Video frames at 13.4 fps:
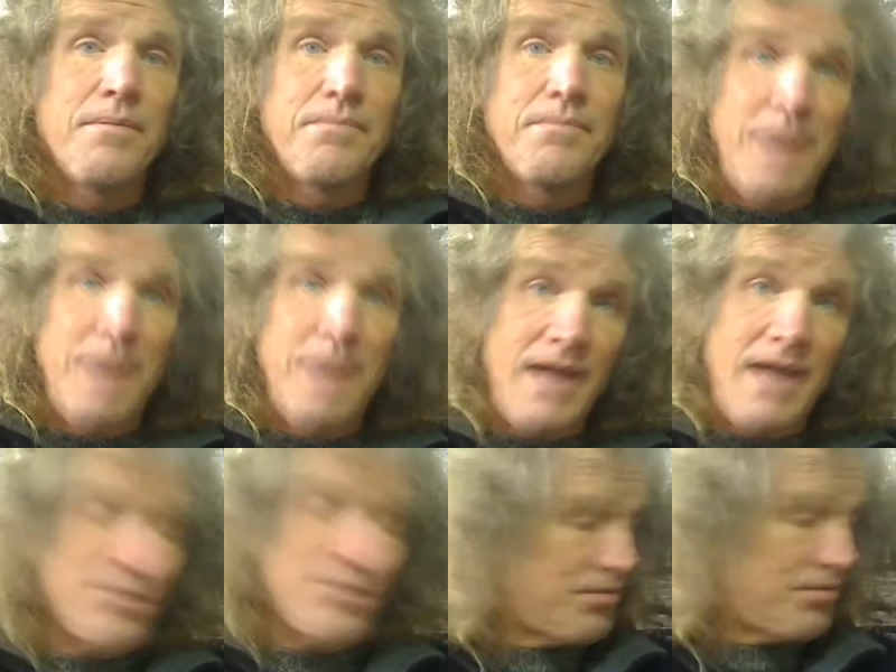
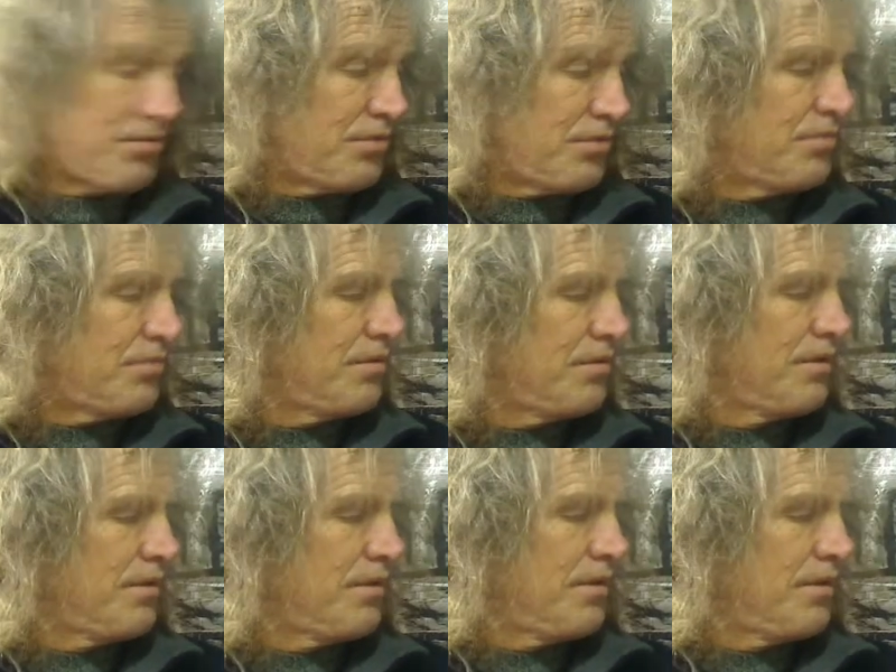pass through,
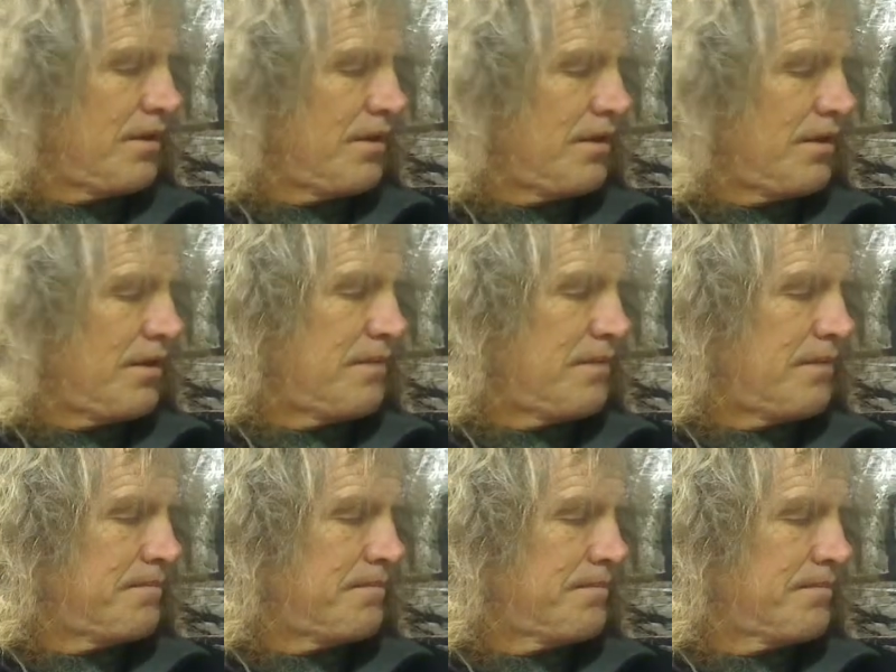
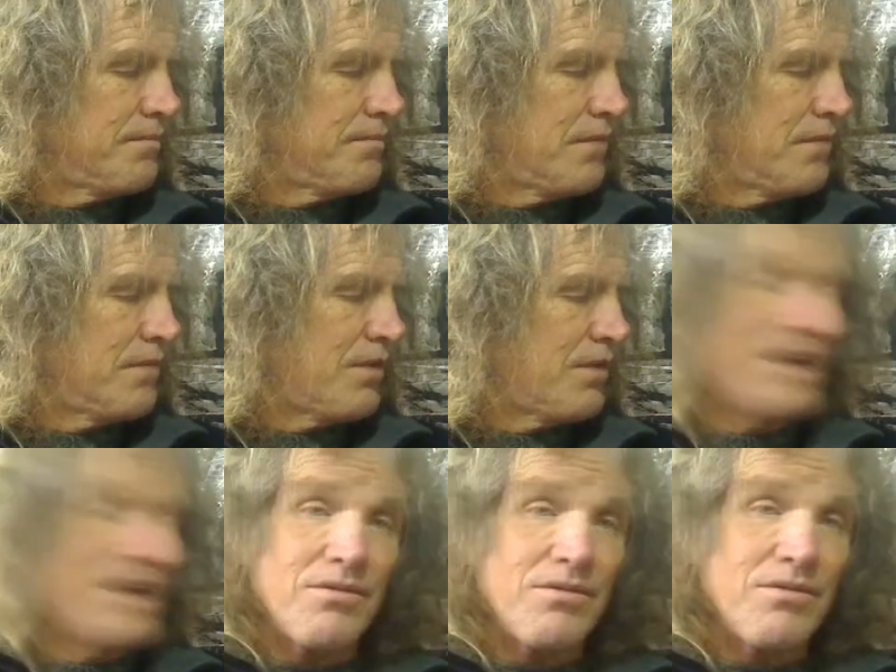um, you know, to
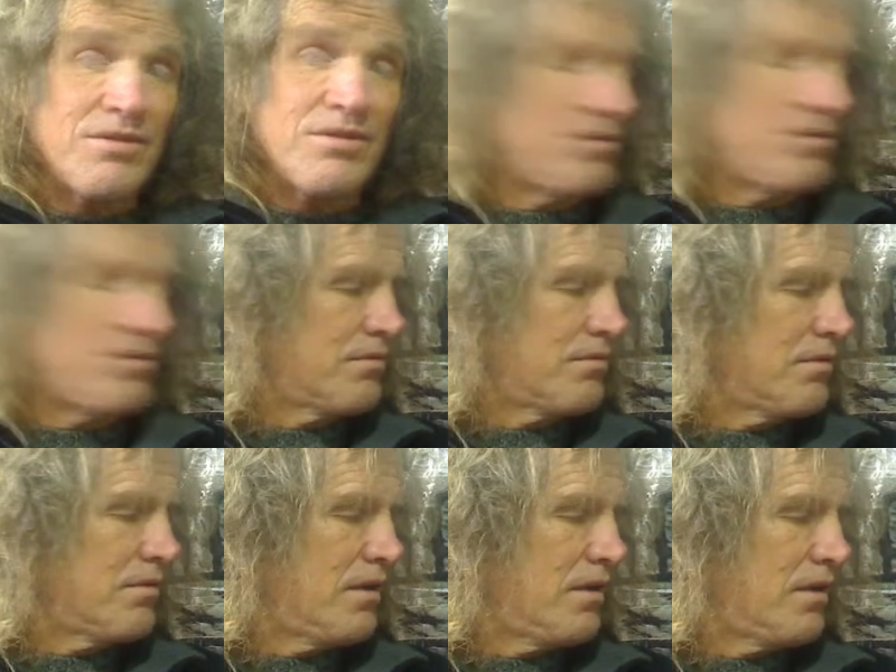get to a
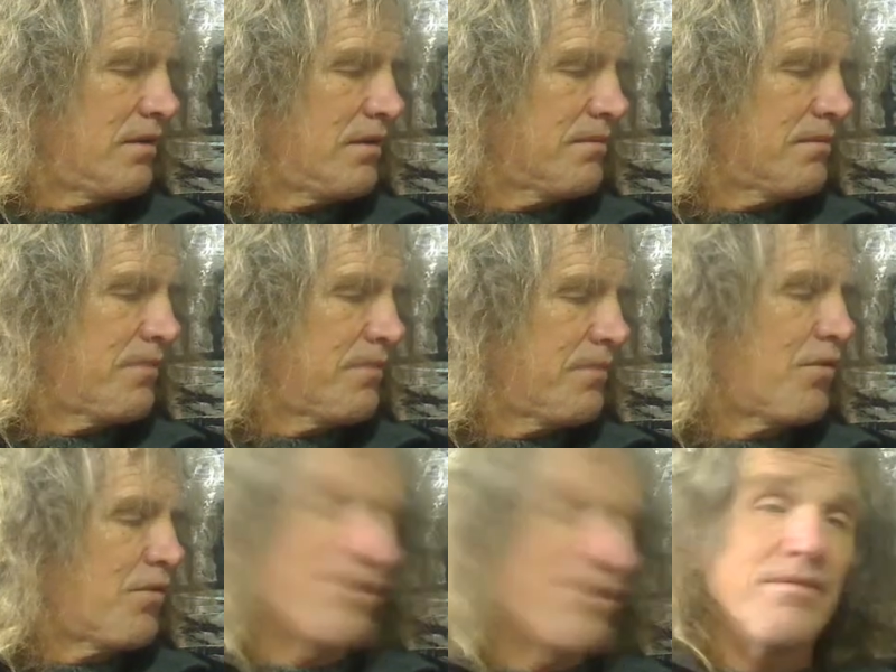certain, uh,
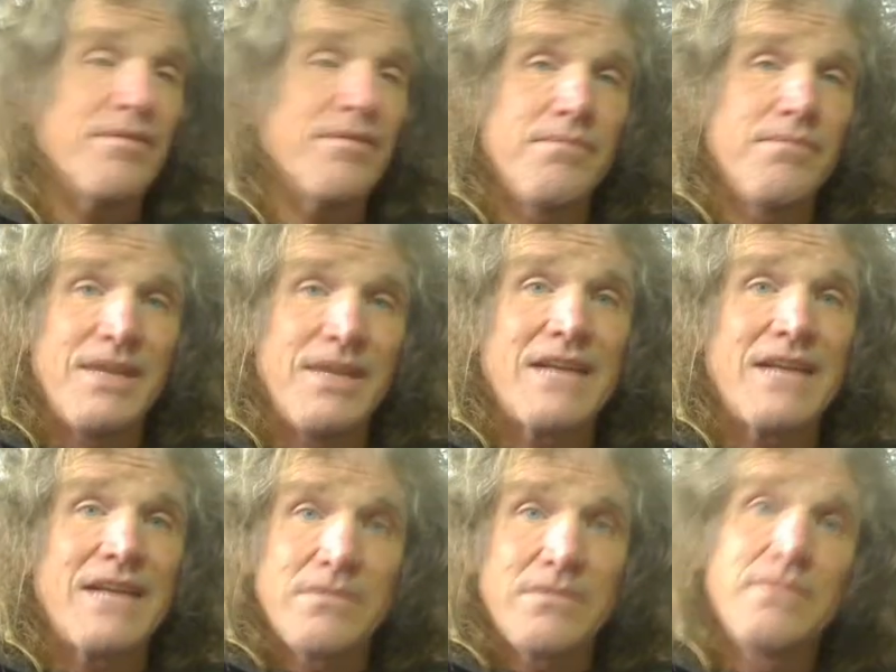before the, the
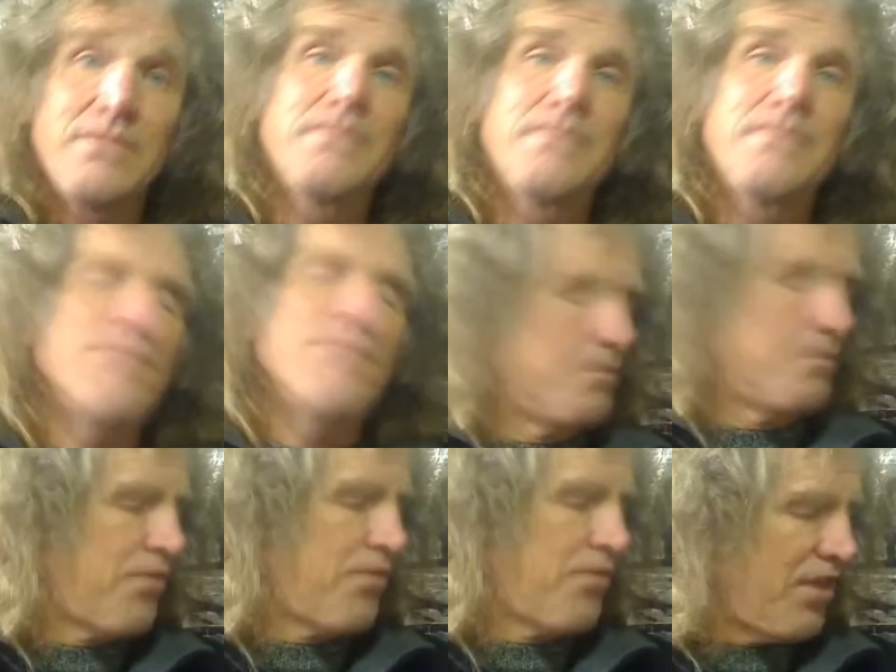next
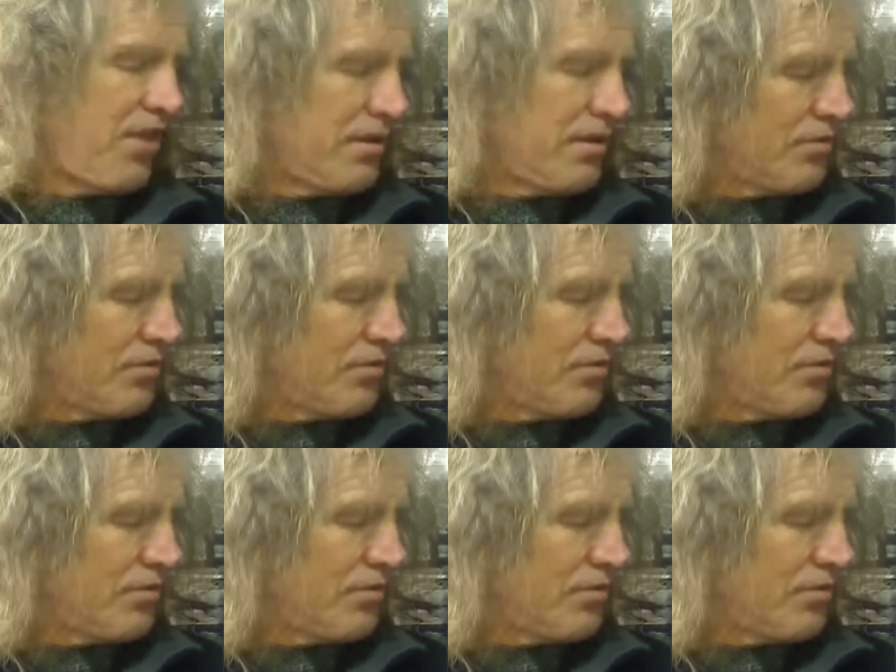thing.